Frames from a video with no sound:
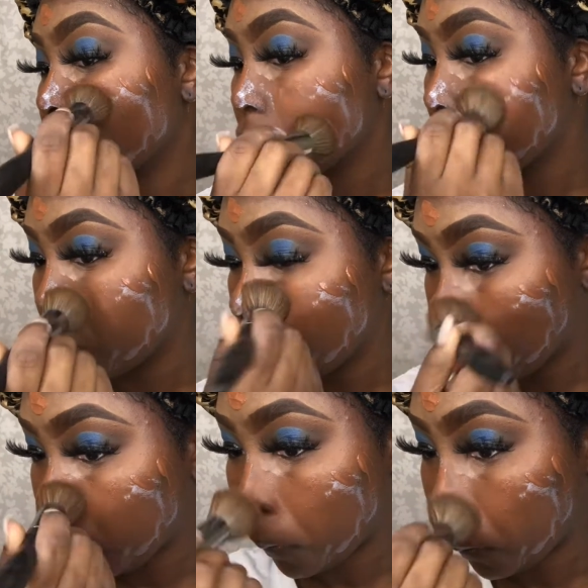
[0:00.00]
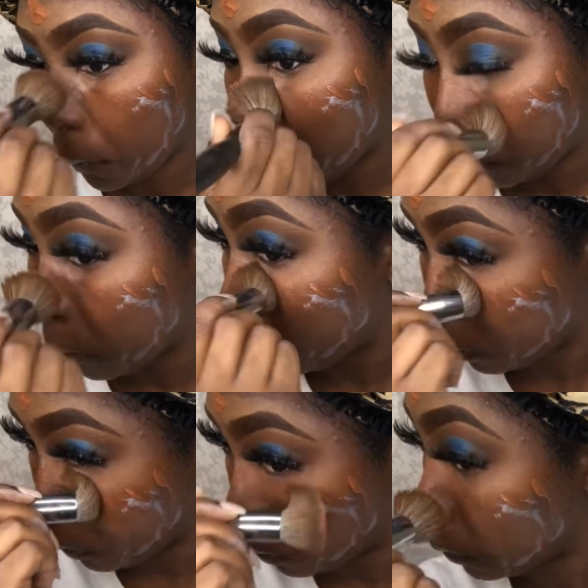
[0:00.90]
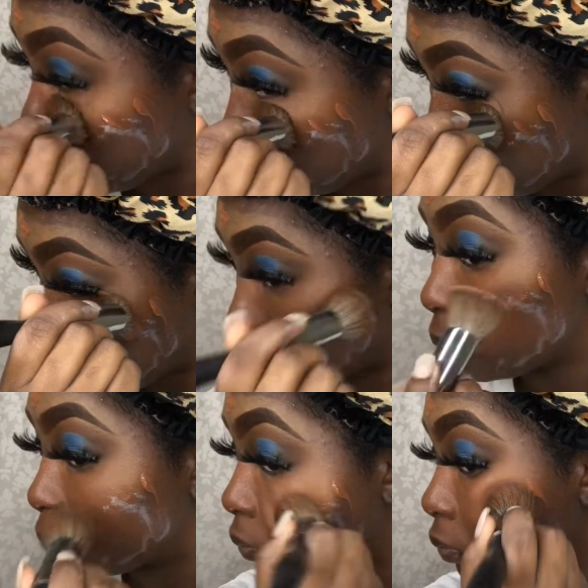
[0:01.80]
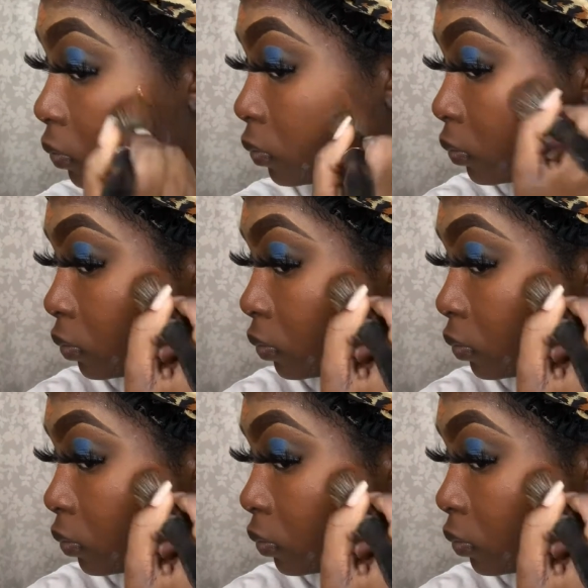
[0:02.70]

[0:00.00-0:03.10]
I want to say, January, February-ish.